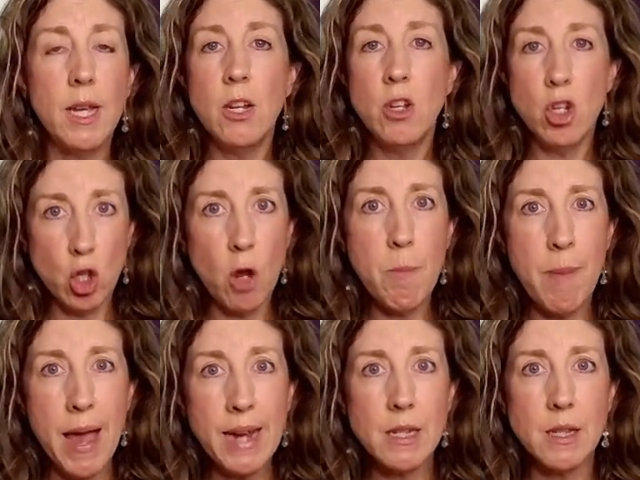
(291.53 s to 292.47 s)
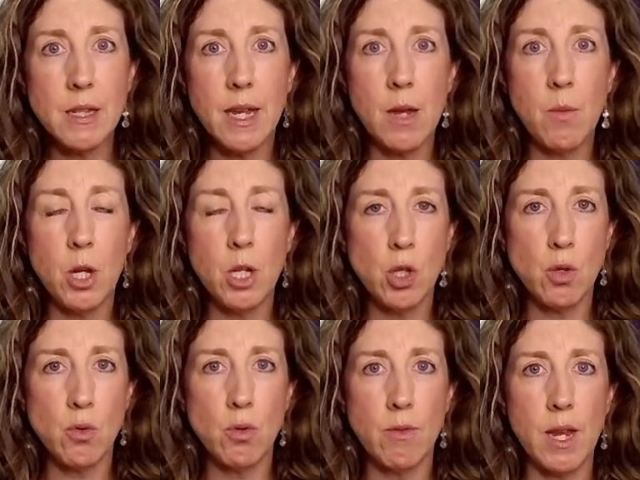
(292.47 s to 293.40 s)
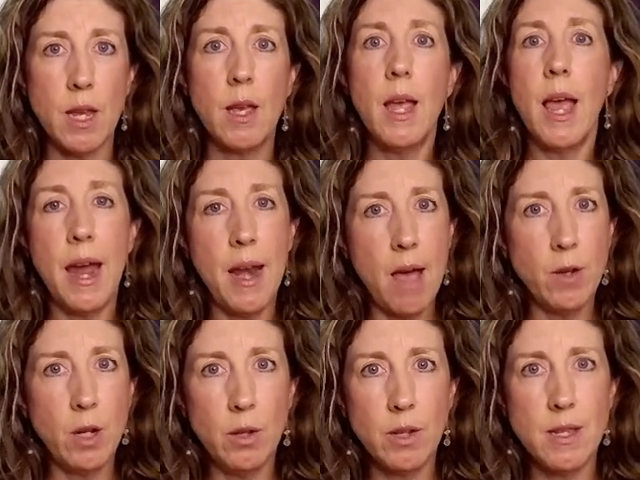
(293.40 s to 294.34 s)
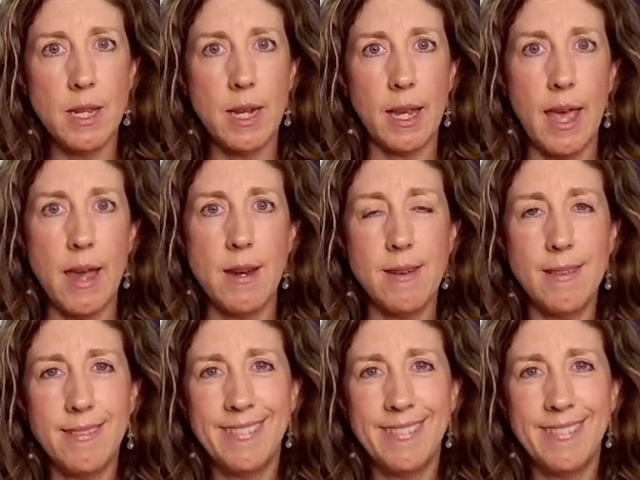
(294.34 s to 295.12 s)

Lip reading: just go back to the keyword story and have a look at it again.